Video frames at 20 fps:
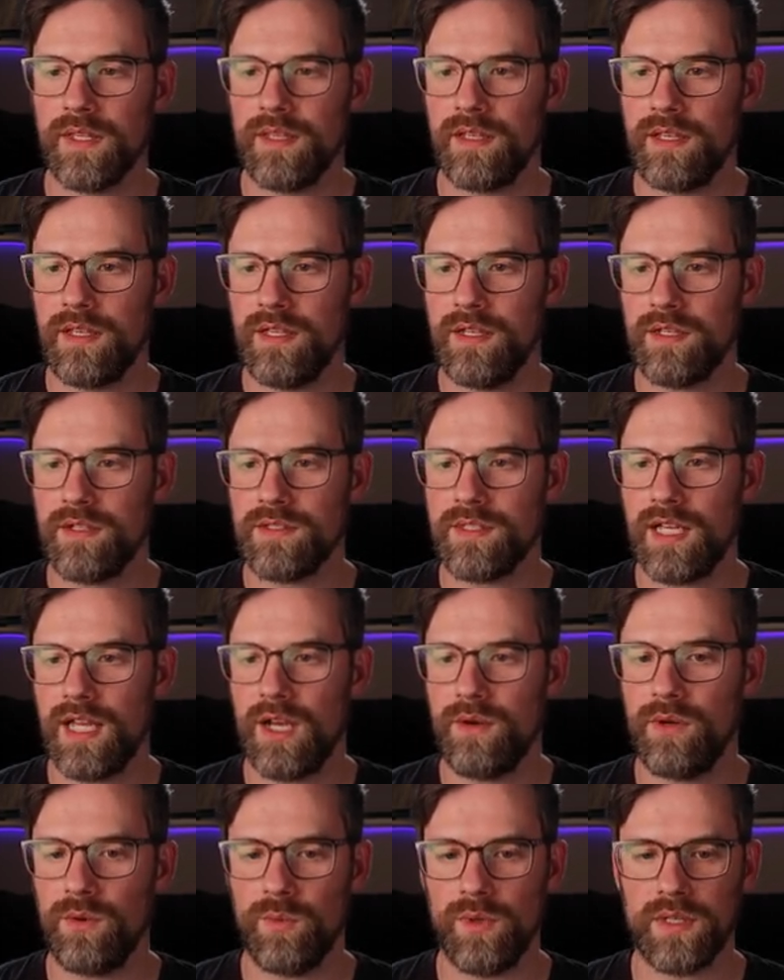Here's
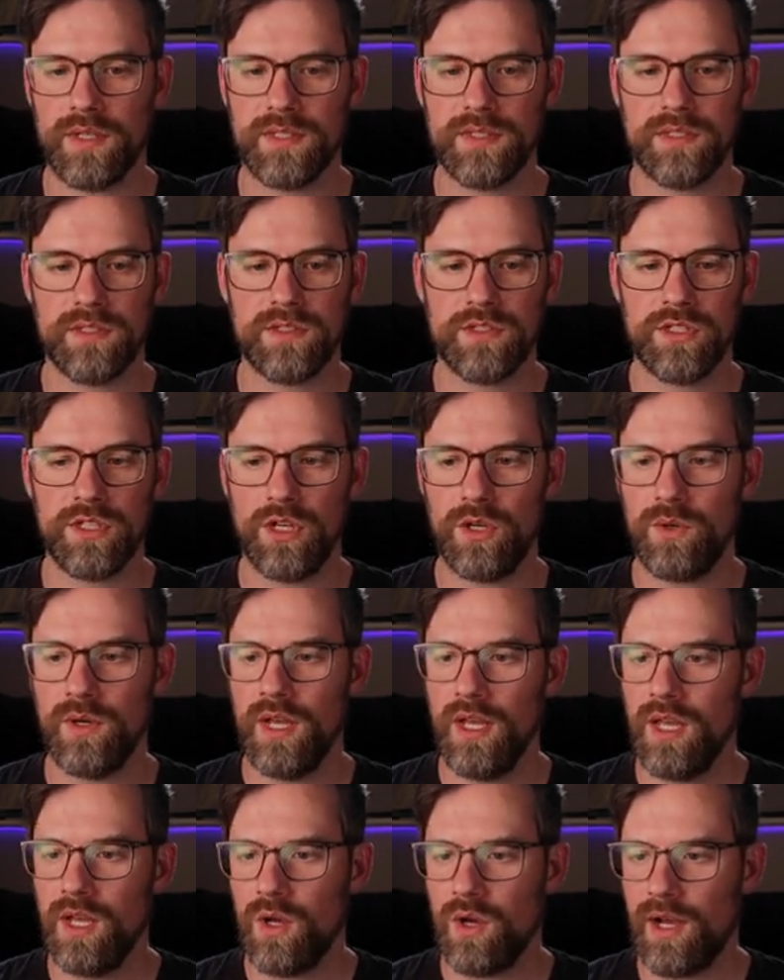how it works. So
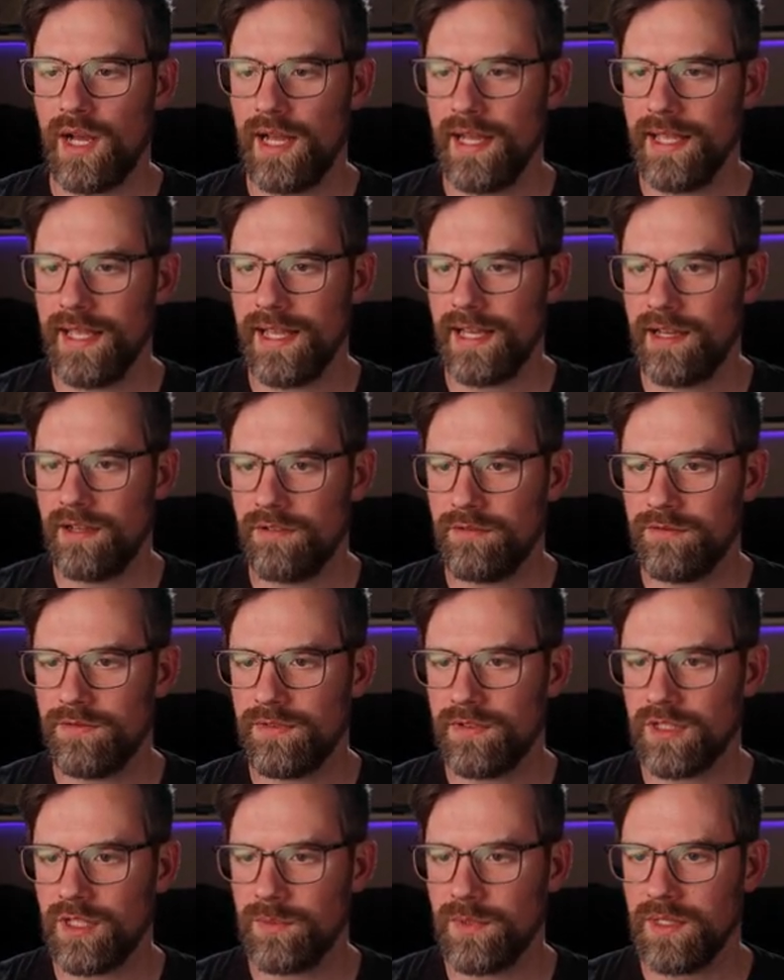I
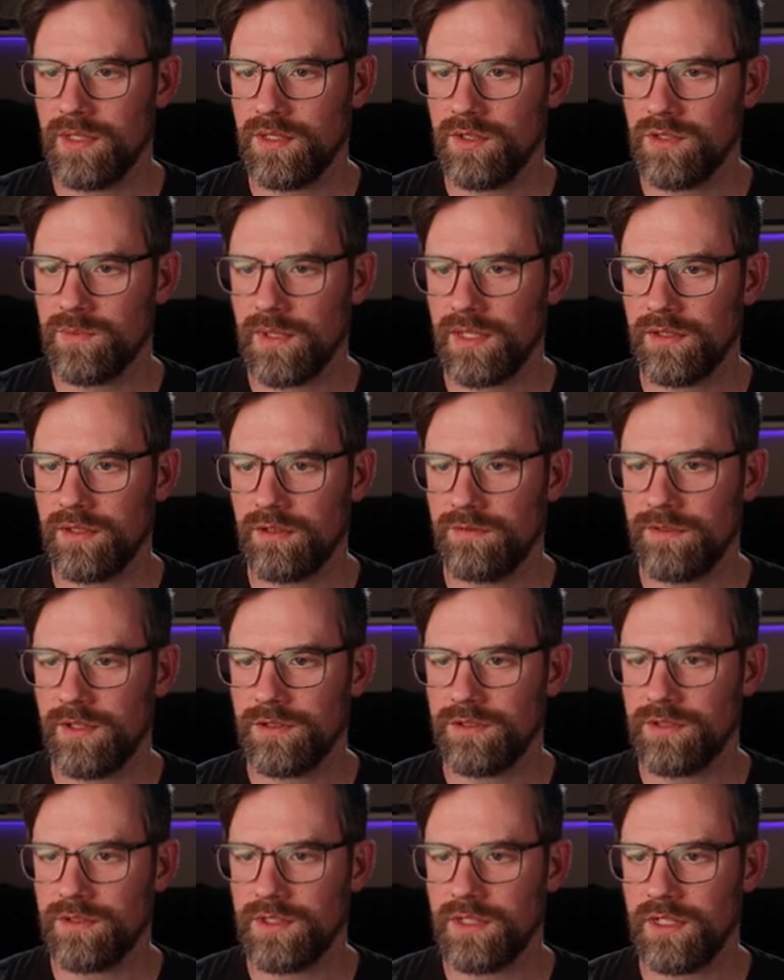have, let me use my little
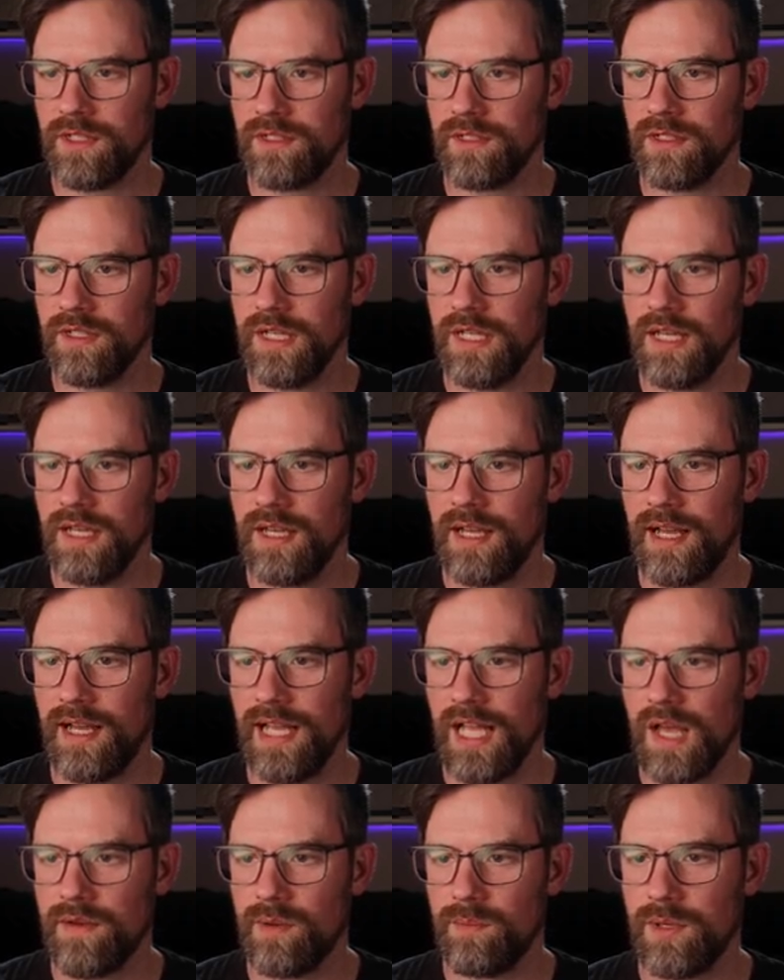filters here.
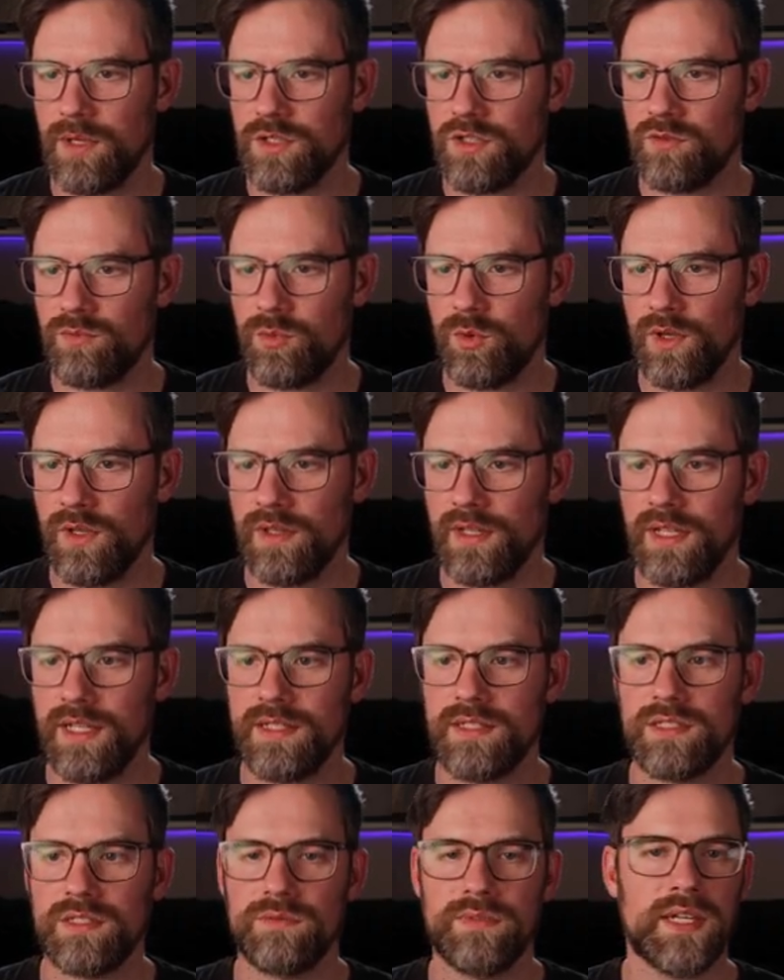I have a bunch of point
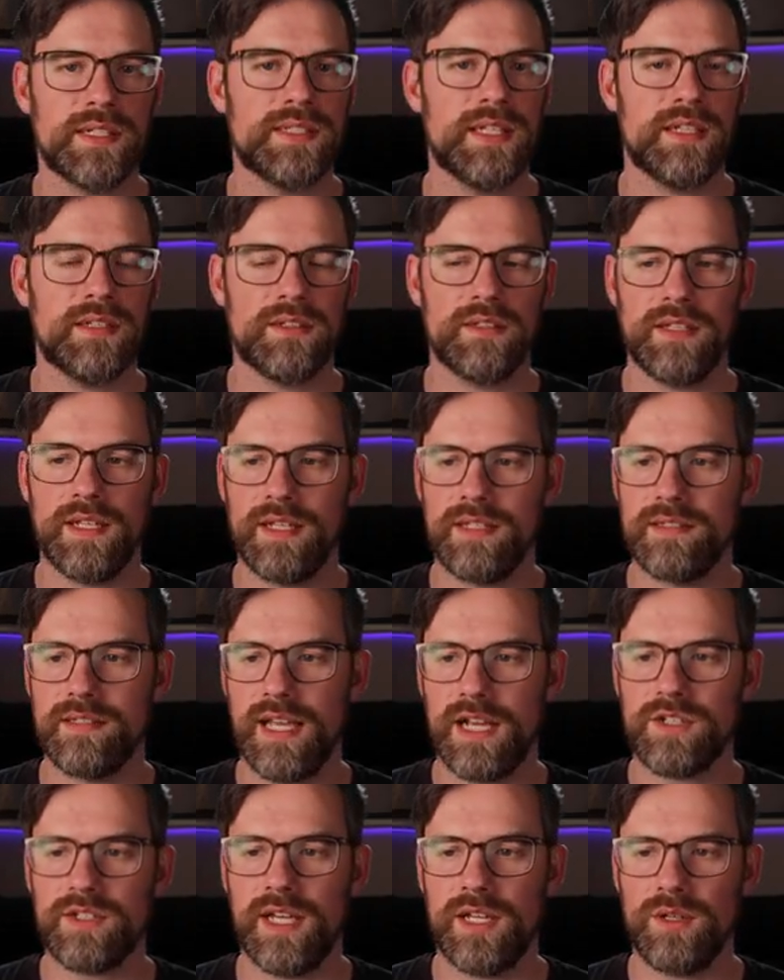lights, rectangle lights.
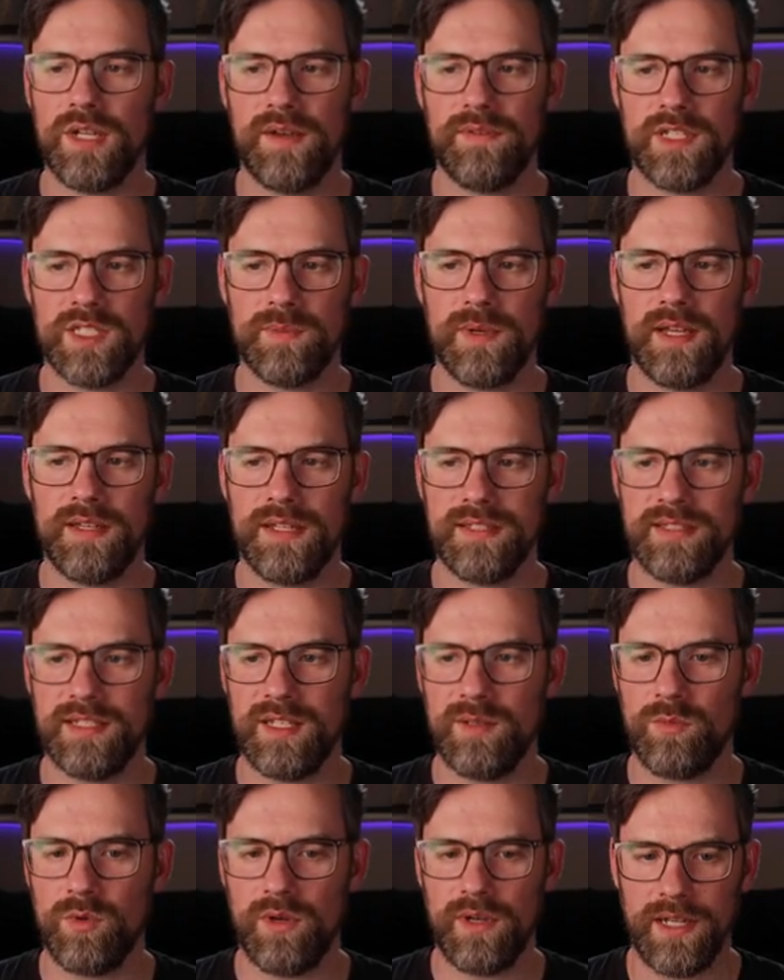Actually, I don't have any spotlights
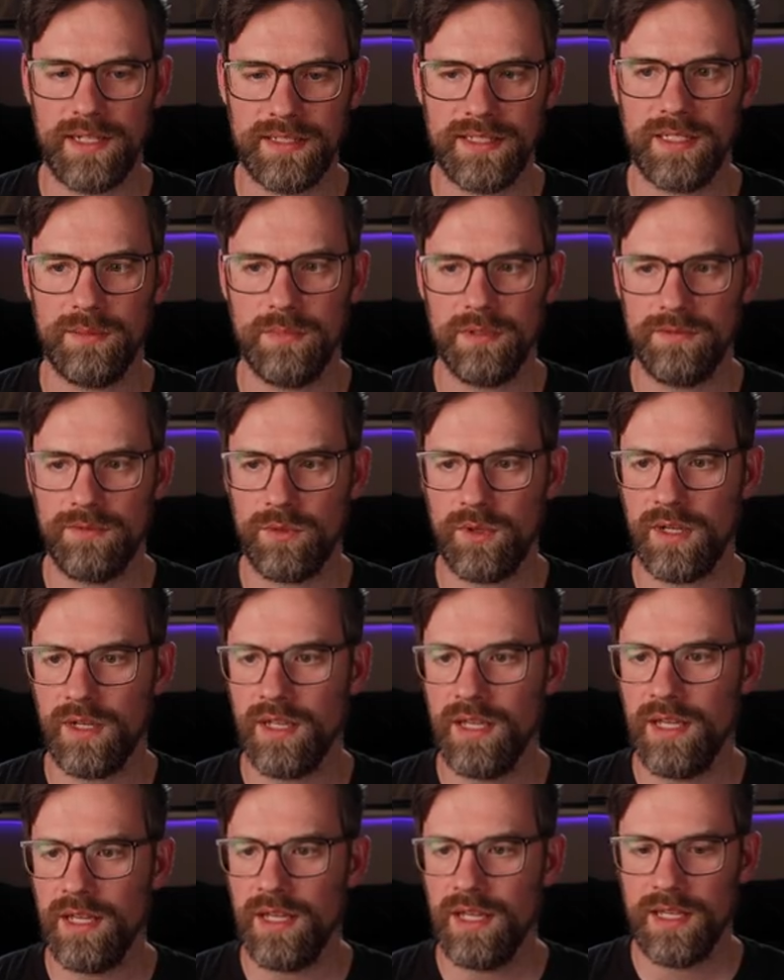anymore. I did before.
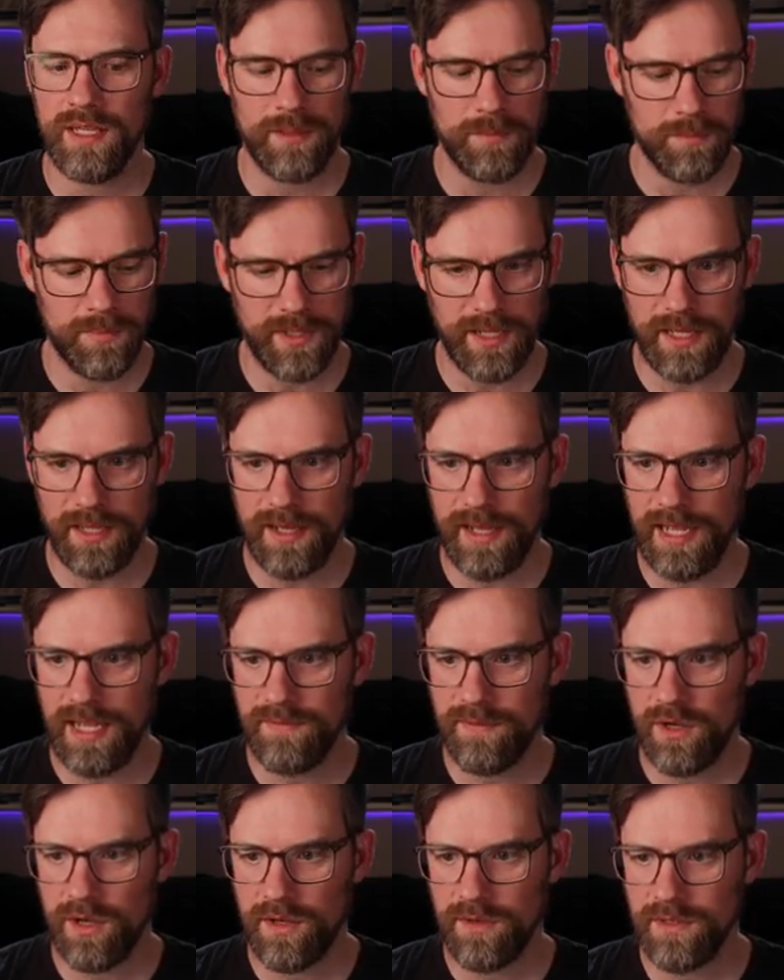But I
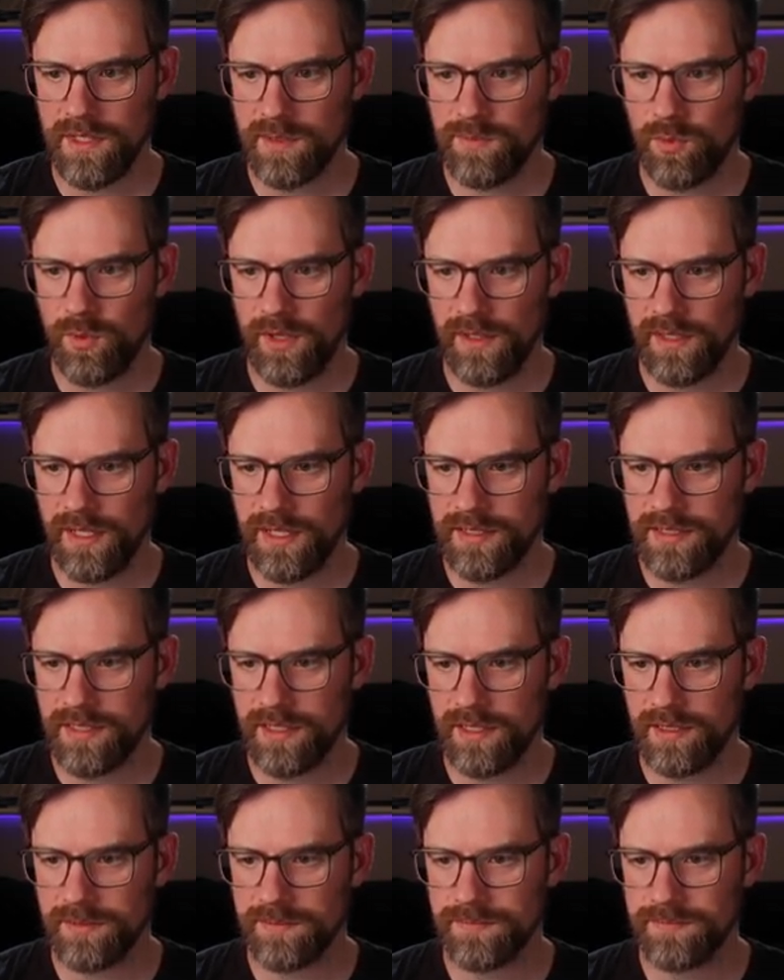have all these point lights
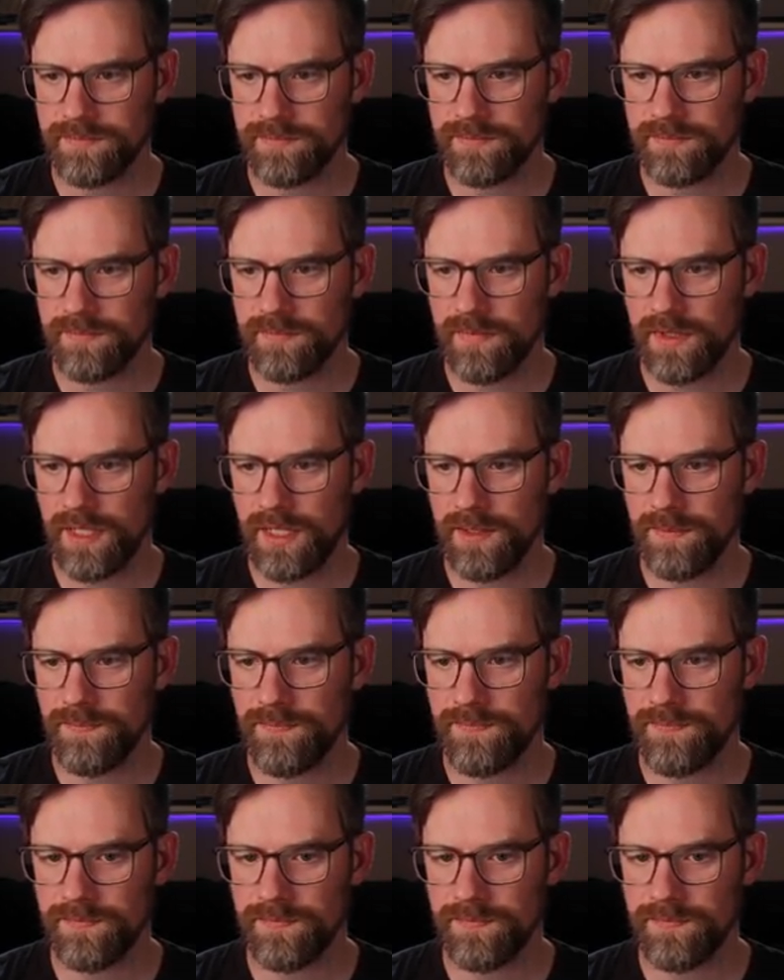here, okay?